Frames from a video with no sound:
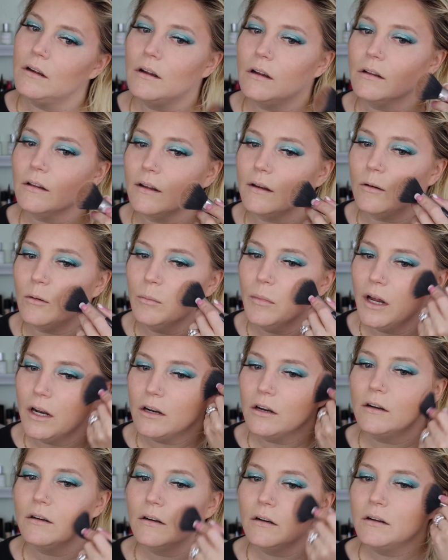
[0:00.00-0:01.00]
A little
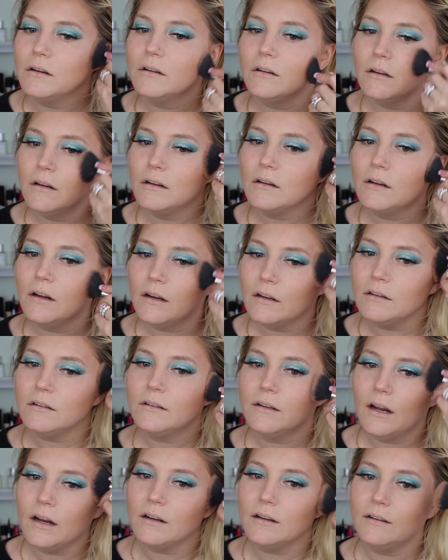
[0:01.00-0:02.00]
better. Not,
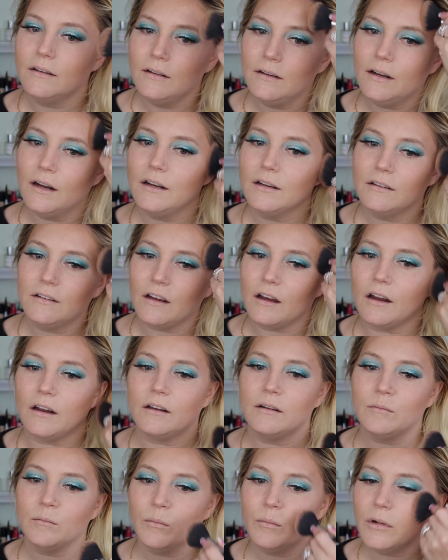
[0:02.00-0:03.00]
not, not a
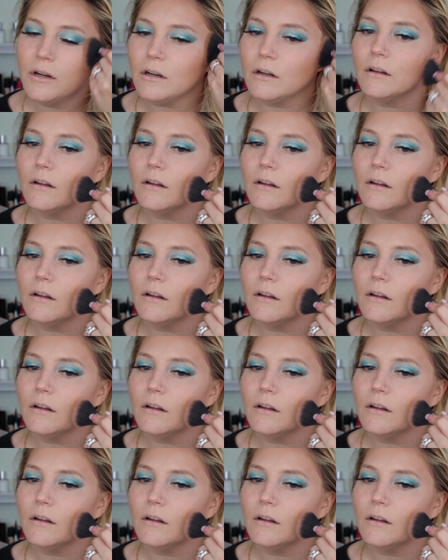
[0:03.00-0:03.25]
ton, but a